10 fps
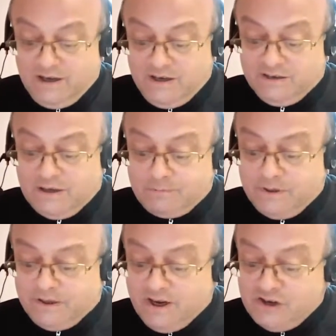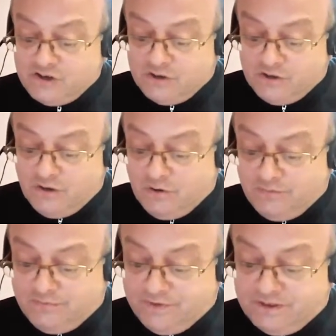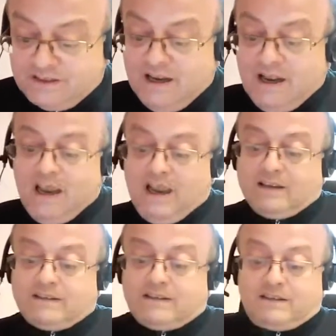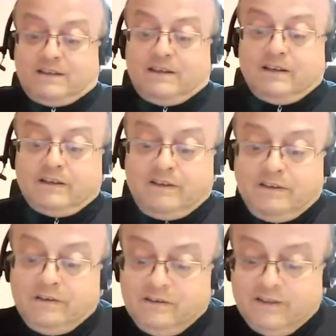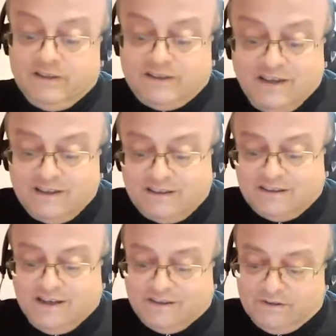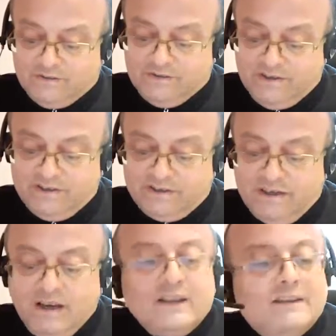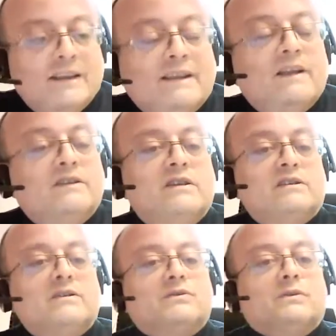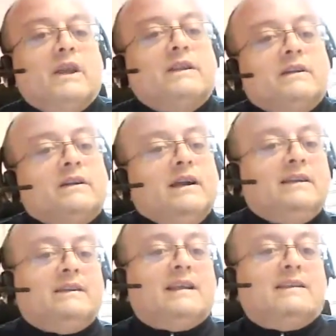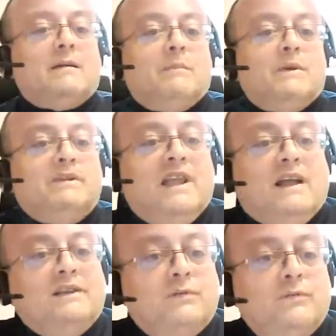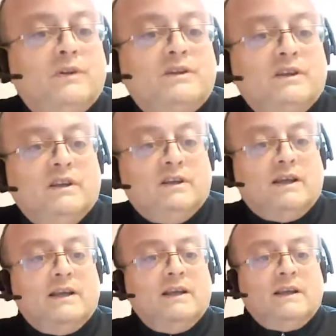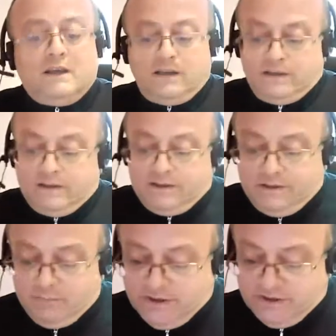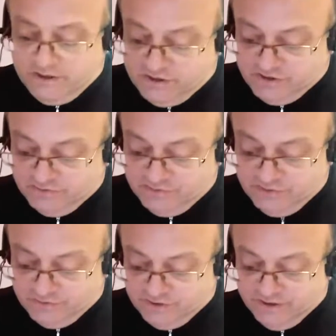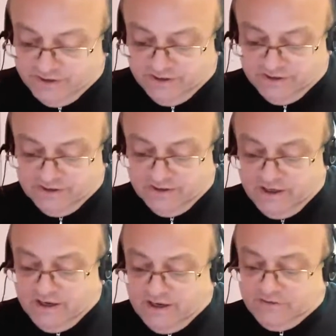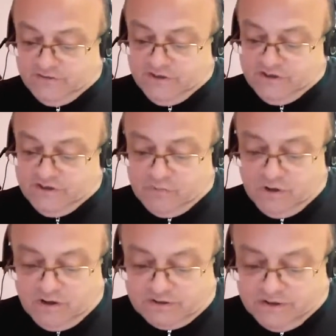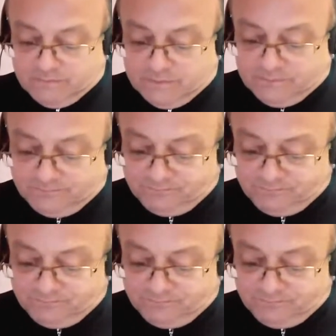interpretation of this as distinct categories that exist together and that can be dealt with in a migration theory and regime concept.